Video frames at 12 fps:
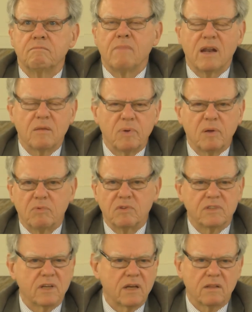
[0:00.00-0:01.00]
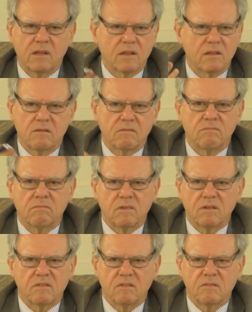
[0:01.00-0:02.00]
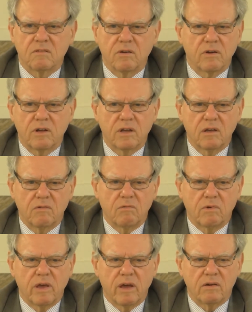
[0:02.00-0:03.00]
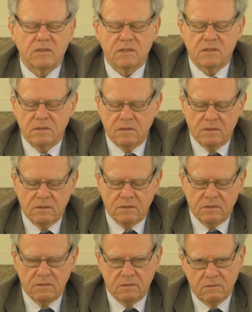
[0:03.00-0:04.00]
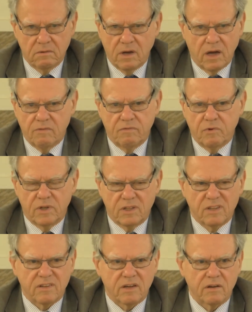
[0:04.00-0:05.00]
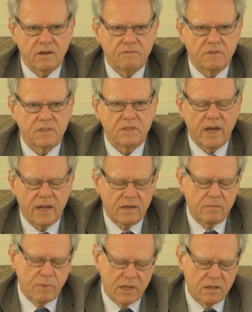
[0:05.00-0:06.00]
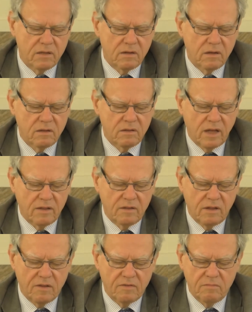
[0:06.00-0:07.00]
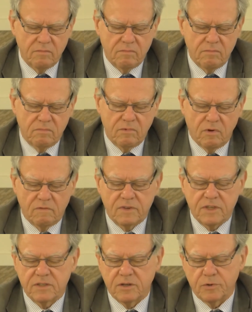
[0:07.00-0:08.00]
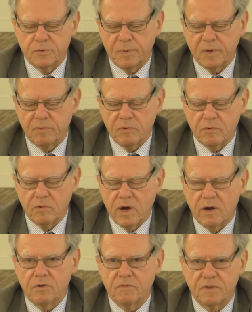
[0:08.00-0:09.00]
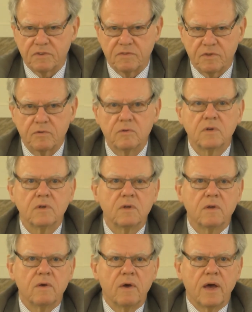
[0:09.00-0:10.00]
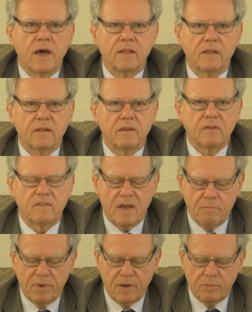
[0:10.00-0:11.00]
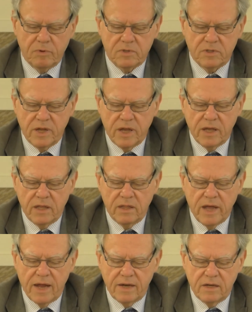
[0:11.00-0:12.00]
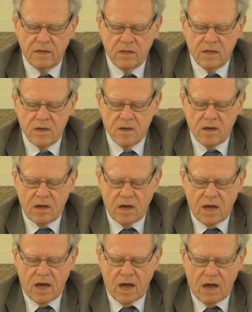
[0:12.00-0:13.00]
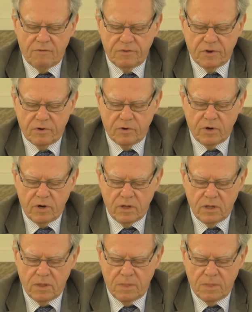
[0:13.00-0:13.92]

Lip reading: many people say that this is Turkey, who cares? I fully disagree with that, but that doesn't convince those people who are of this view. And the same people say that, after all,